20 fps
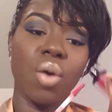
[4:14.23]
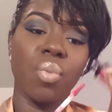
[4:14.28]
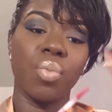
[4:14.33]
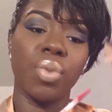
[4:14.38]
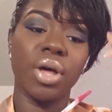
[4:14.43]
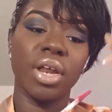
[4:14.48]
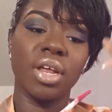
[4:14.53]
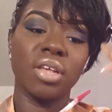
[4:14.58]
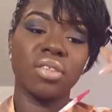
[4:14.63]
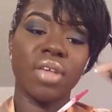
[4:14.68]

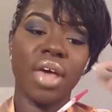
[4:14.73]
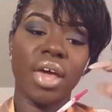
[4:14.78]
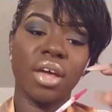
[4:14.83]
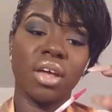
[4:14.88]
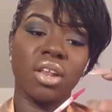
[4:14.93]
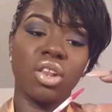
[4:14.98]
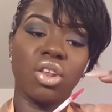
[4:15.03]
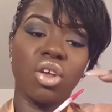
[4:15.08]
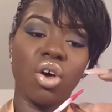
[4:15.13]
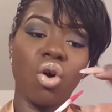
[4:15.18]
but it's
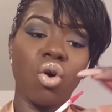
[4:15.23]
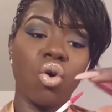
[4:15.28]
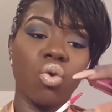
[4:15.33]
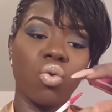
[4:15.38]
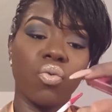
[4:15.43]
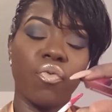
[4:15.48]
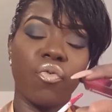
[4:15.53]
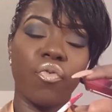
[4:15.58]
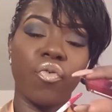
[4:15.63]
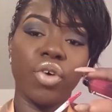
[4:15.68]
like
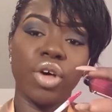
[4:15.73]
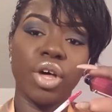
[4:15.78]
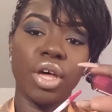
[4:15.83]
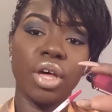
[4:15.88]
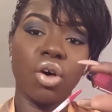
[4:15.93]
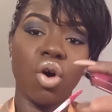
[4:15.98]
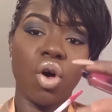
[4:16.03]
doe foot